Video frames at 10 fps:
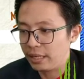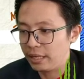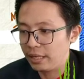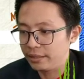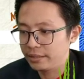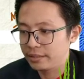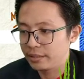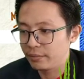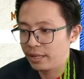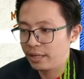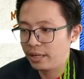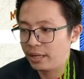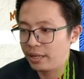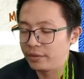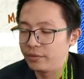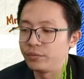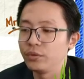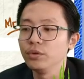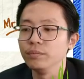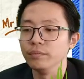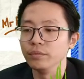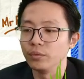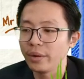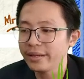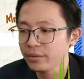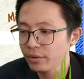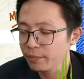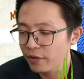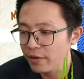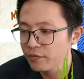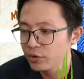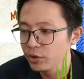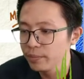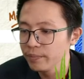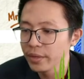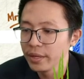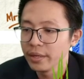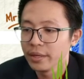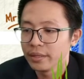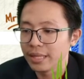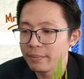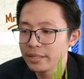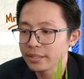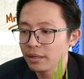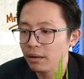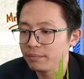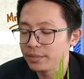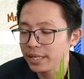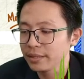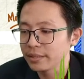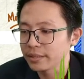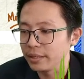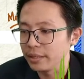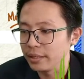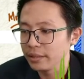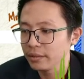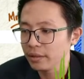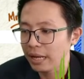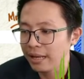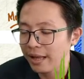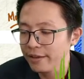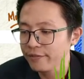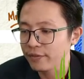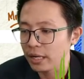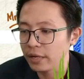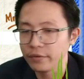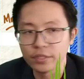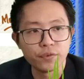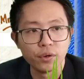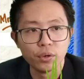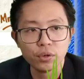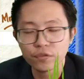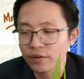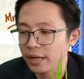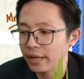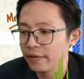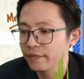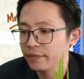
This is the one. Voom. When do we find Voom? That means the object distance I5 is for O5.